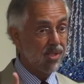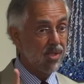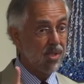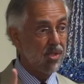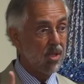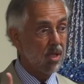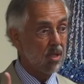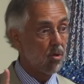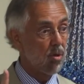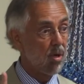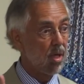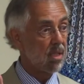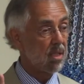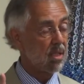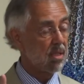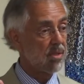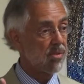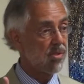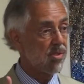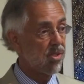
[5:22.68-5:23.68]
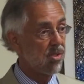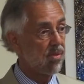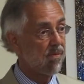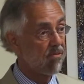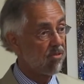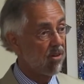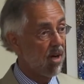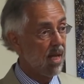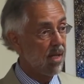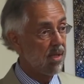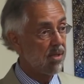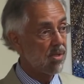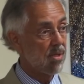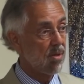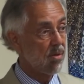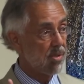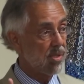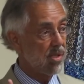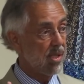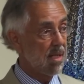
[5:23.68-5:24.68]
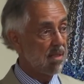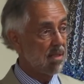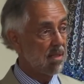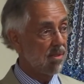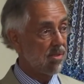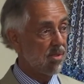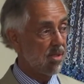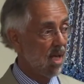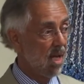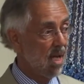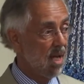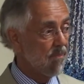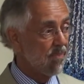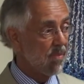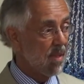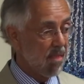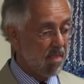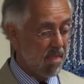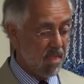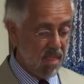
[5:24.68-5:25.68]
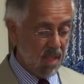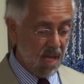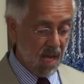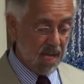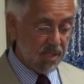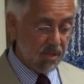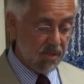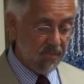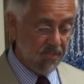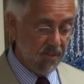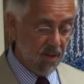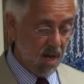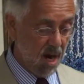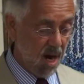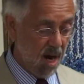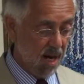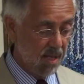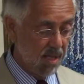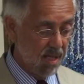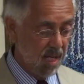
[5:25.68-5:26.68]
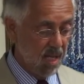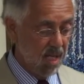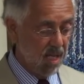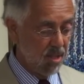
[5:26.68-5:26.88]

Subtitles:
and this is the critical phrase, their sentence, thus far,